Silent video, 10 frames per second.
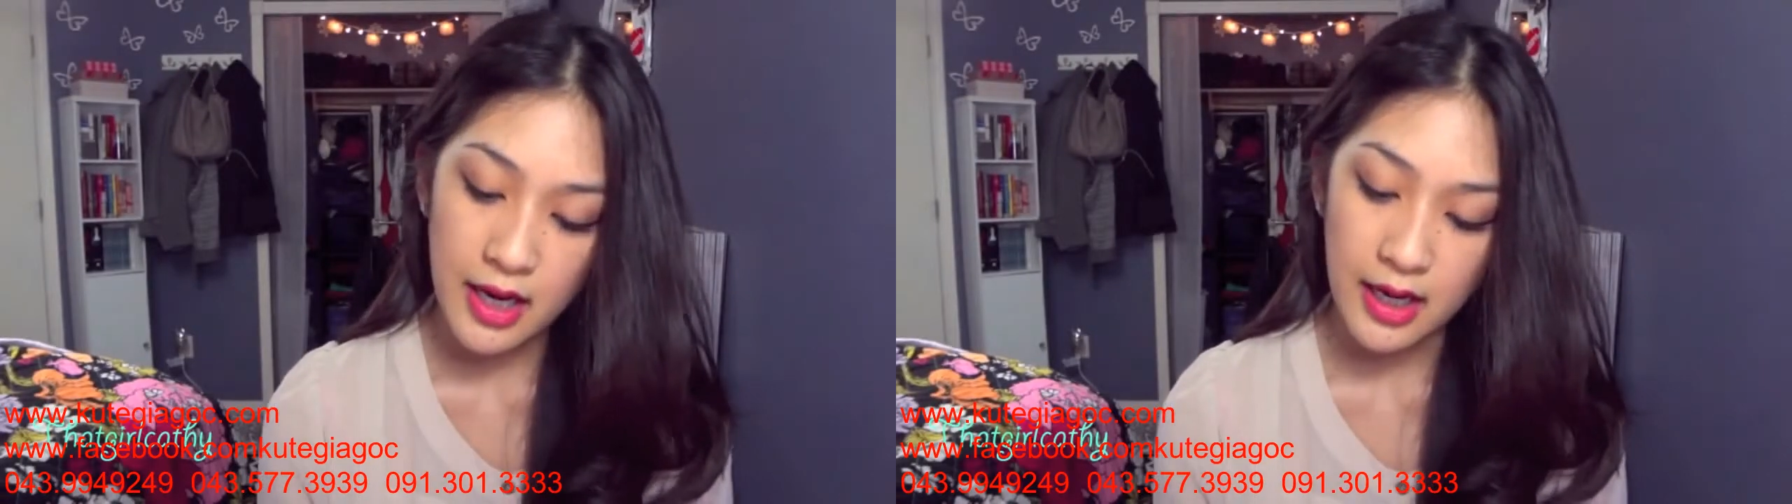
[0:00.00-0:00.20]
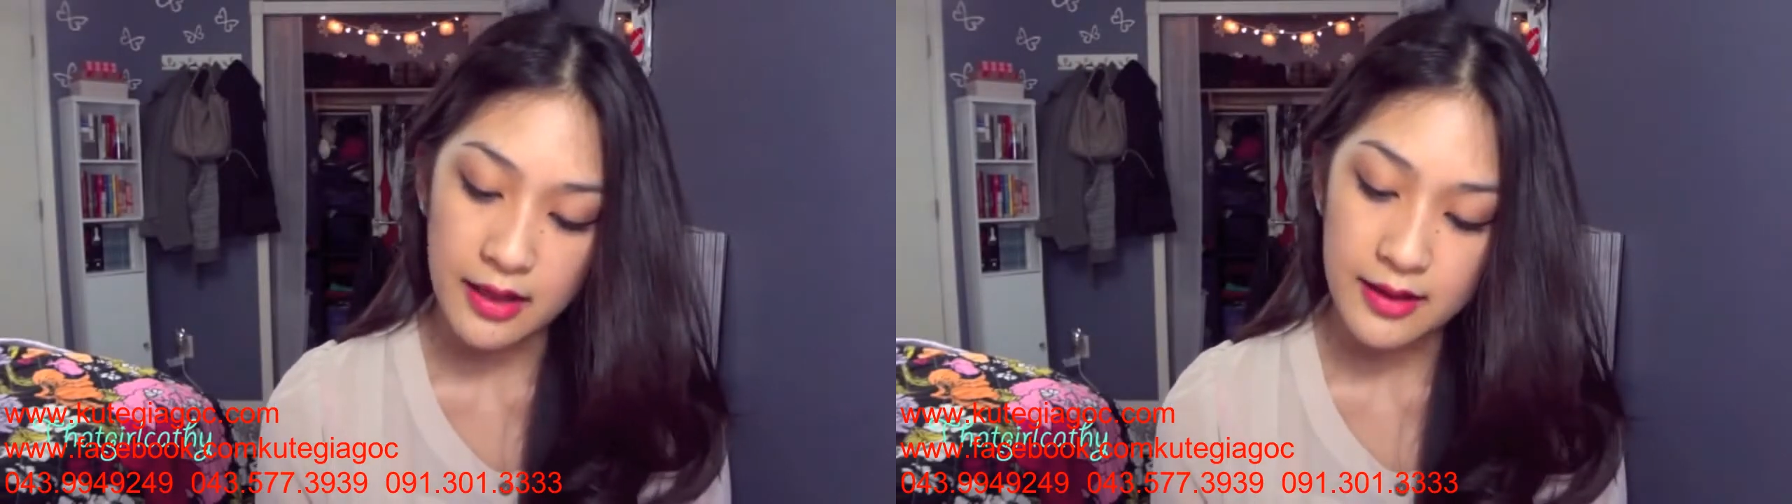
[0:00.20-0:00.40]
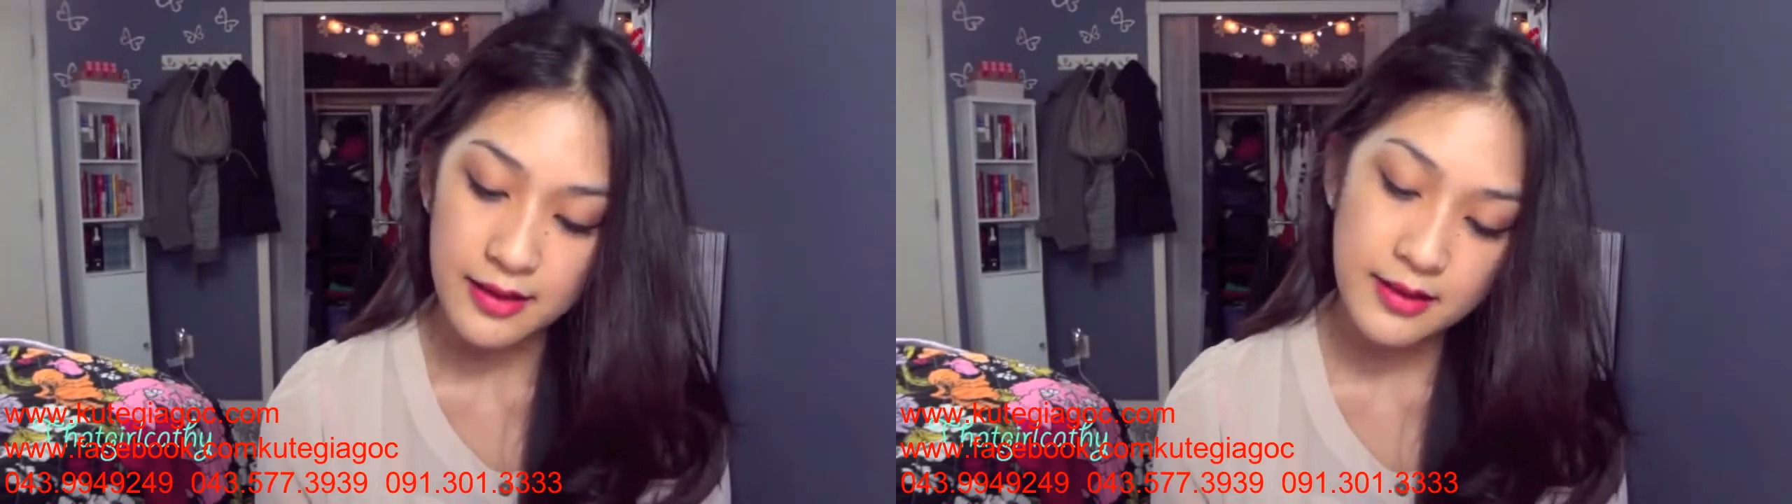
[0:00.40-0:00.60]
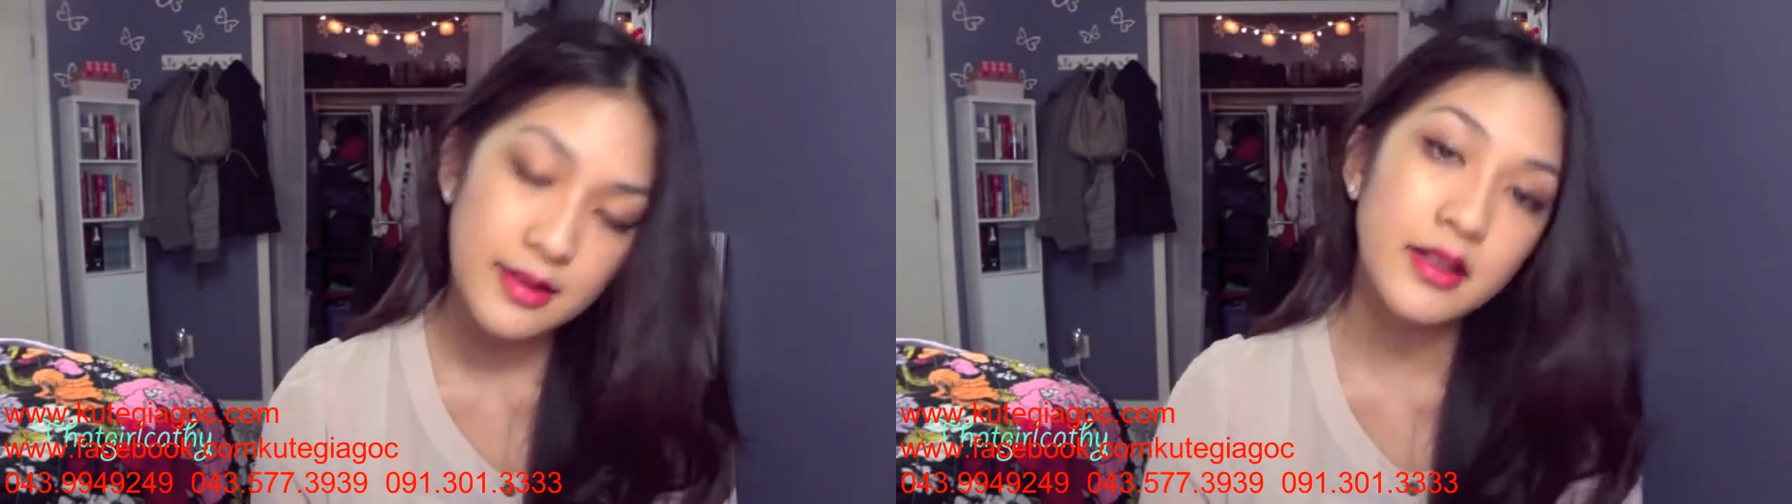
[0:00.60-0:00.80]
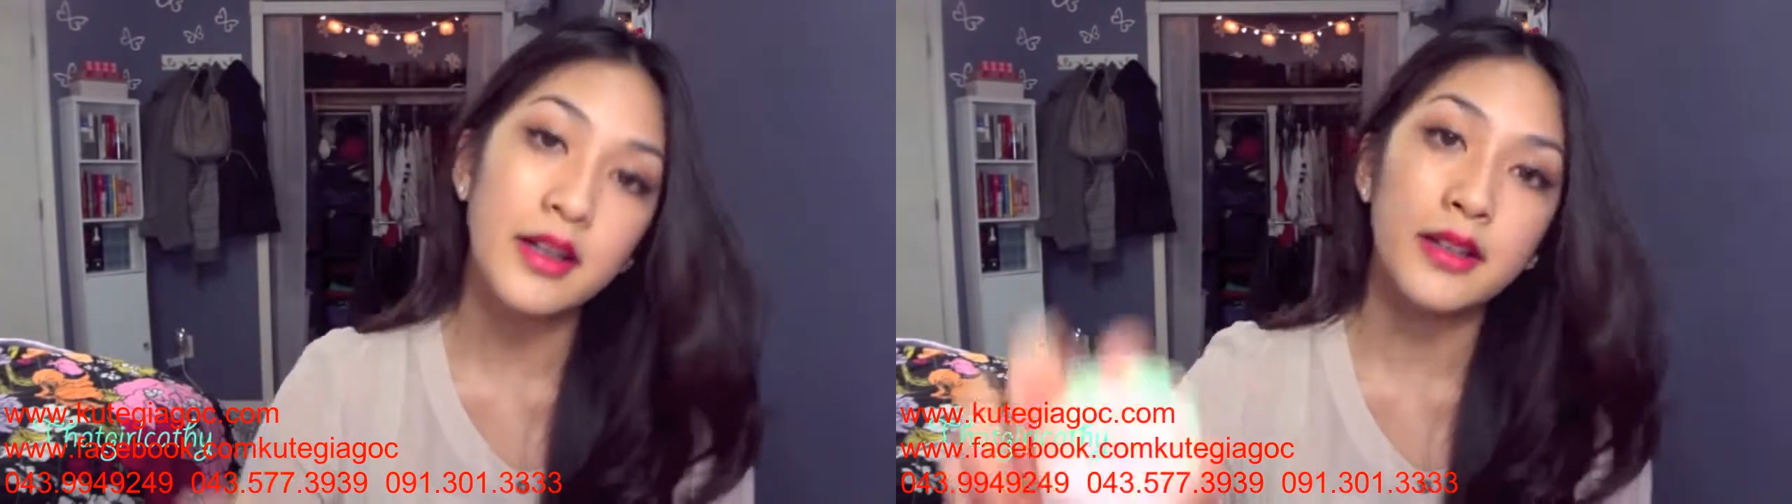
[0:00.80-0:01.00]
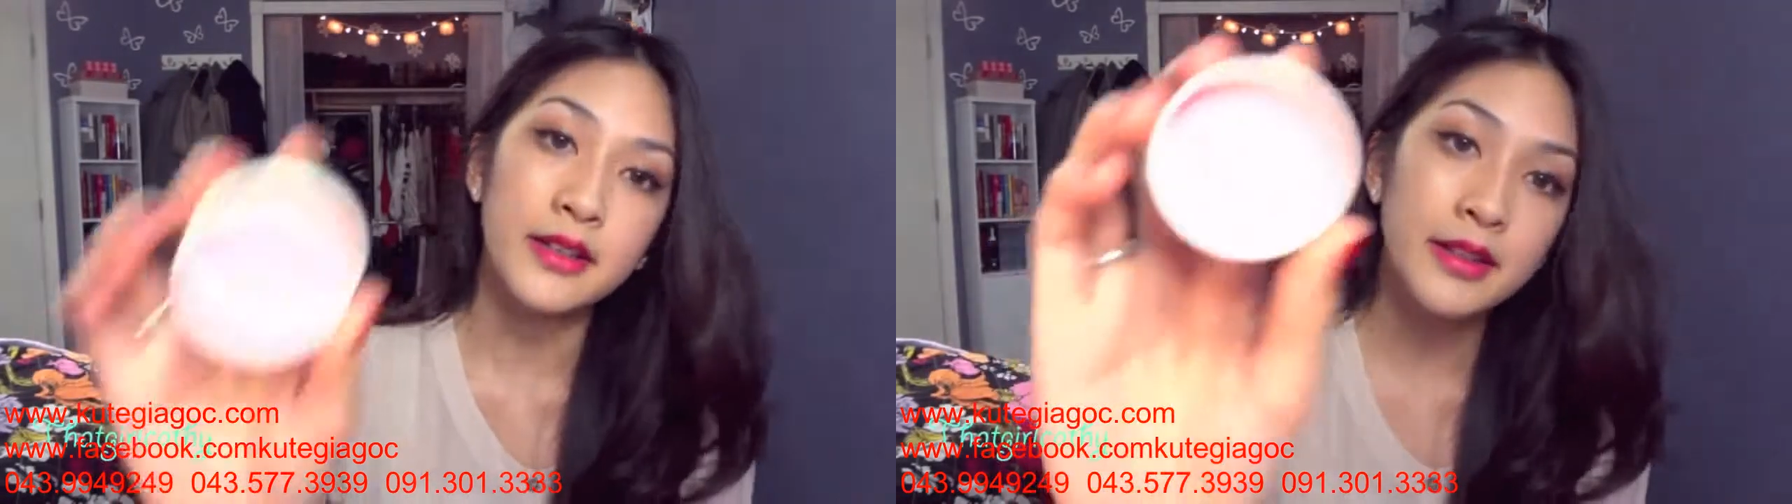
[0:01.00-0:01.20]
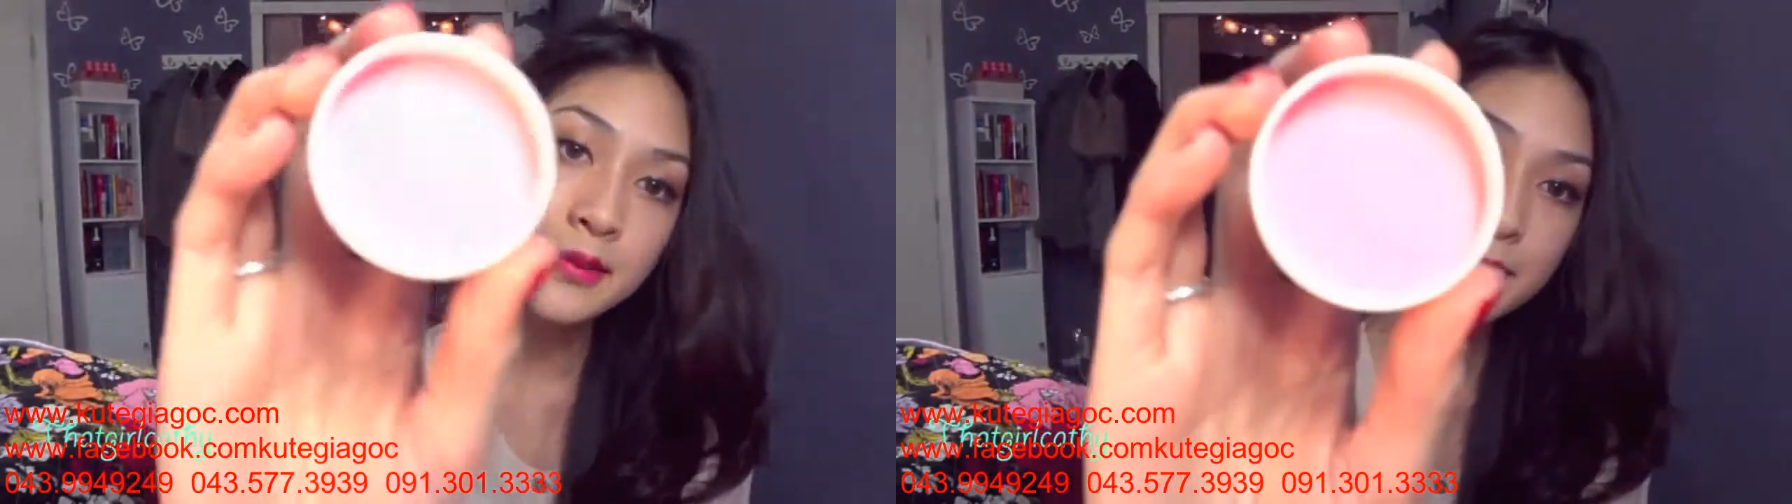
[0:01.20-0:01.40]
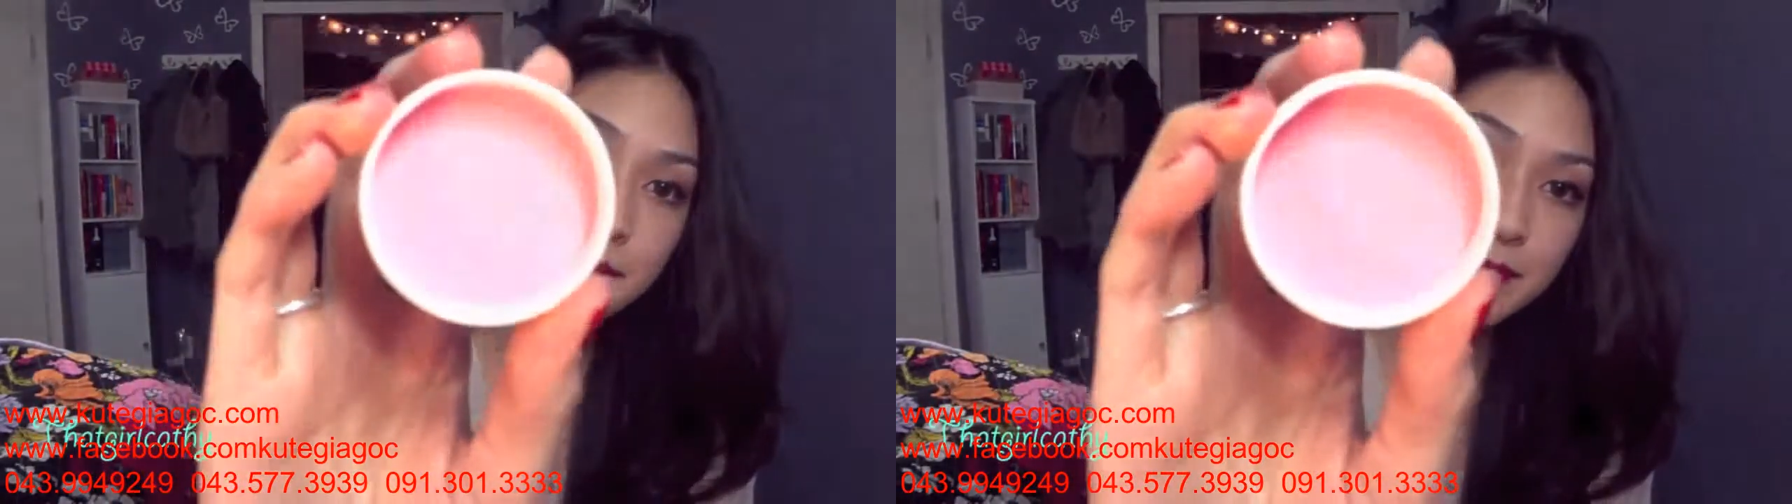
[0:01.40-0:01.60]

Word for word: and this is the color.